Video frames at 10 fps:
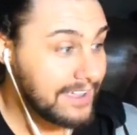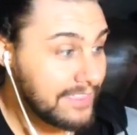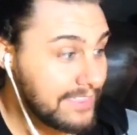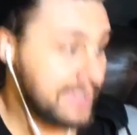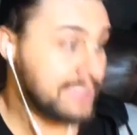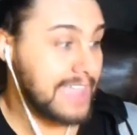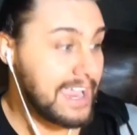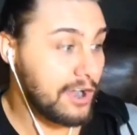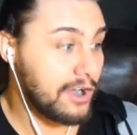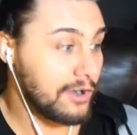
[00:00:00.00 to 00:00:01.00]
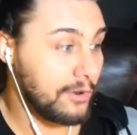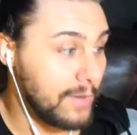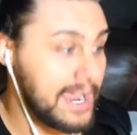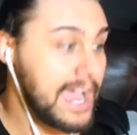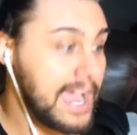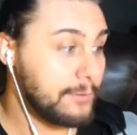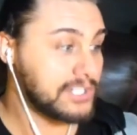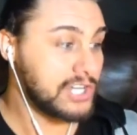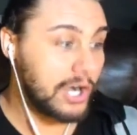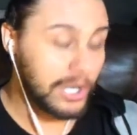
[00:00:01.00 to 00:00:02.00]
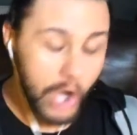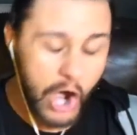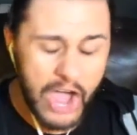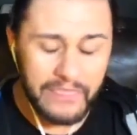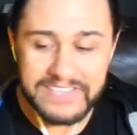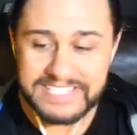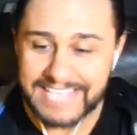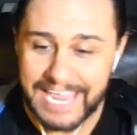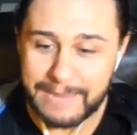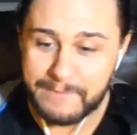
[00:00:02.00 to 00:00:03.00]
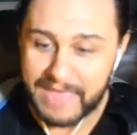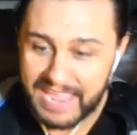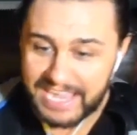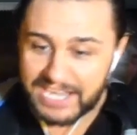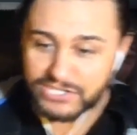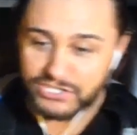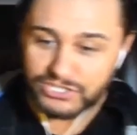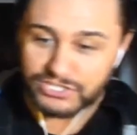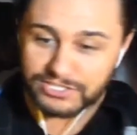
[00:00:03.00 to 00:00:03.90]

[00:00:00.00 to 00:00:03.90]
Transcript: they they are what I would call on the same page.